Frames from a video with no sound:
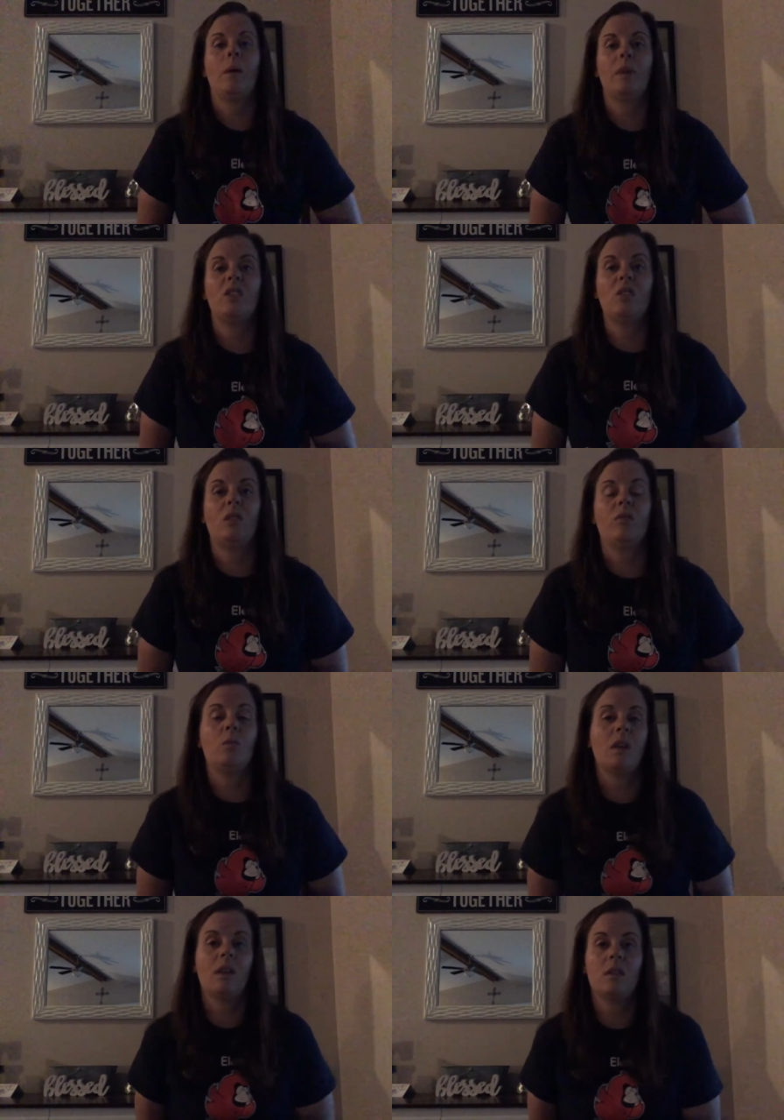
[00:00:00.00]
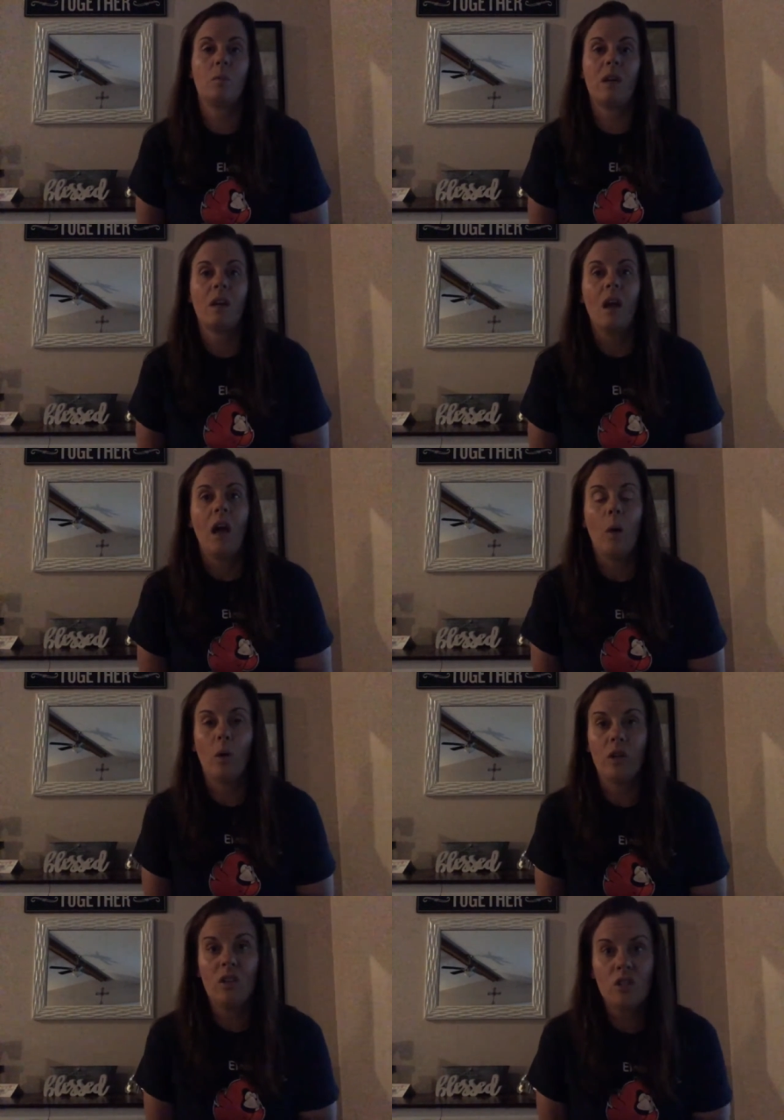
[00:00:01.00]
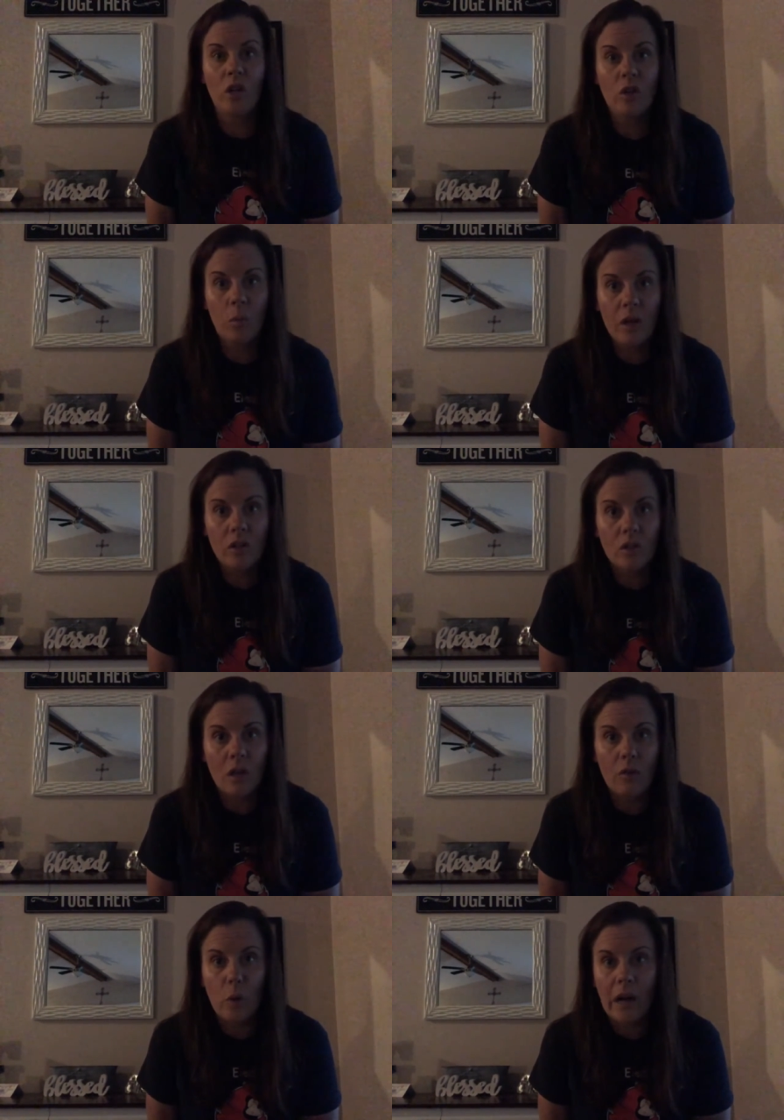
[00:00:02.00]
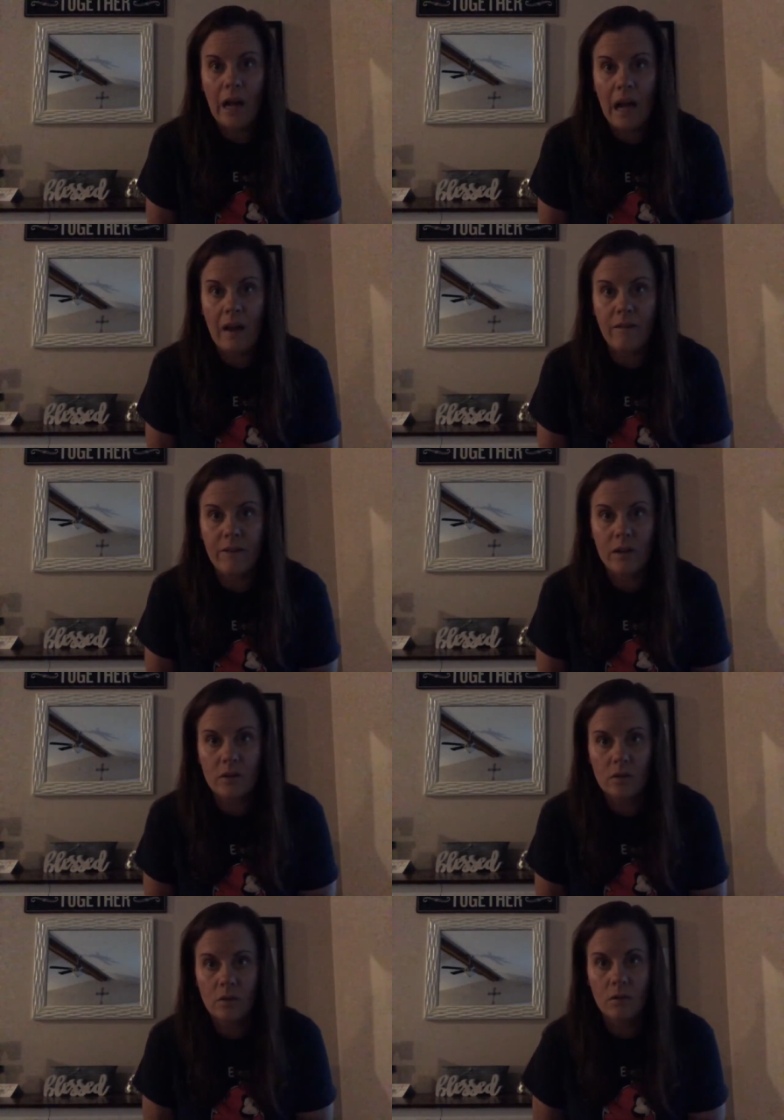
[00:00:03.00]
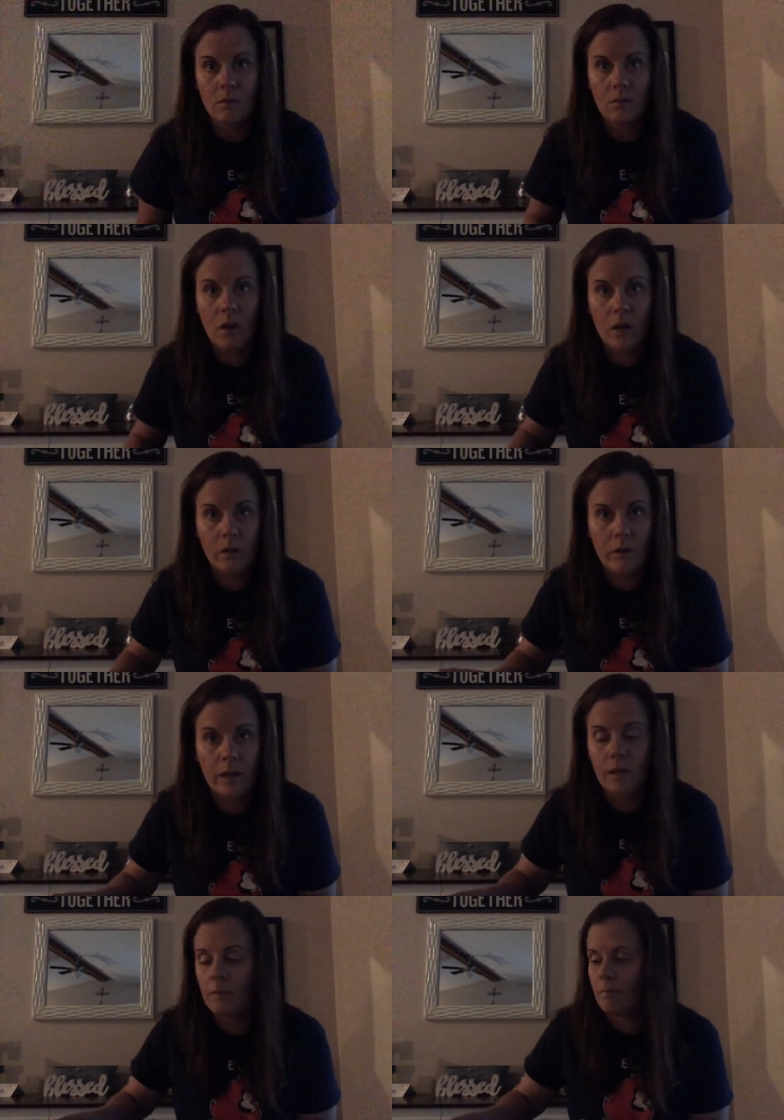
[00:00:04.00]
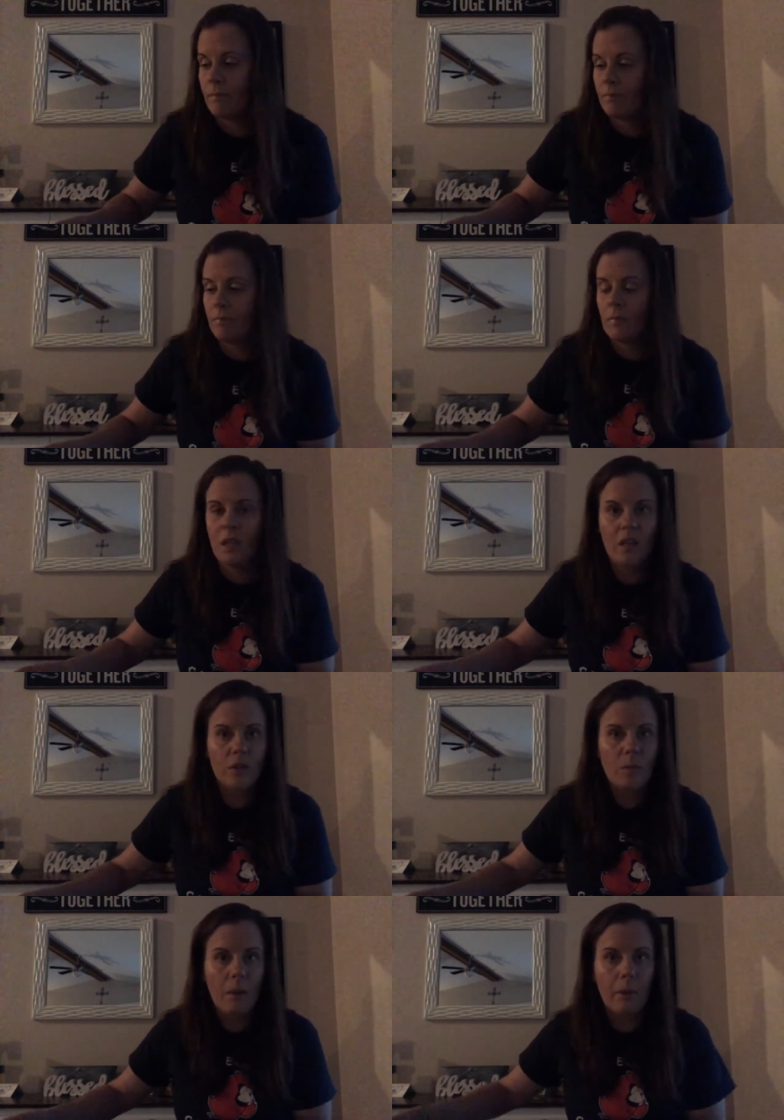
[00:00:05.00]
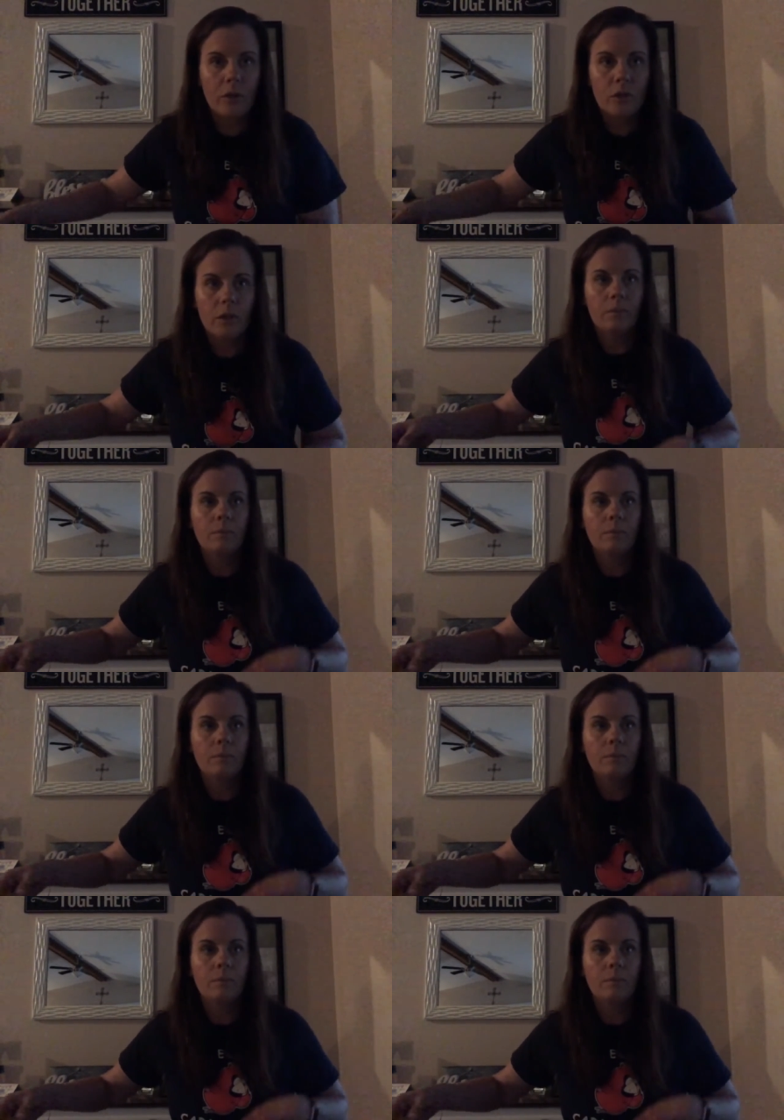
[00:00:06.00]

in just a few minutes, but I wanted to show you a picture of what I have first. Are you ready? Here's my picture.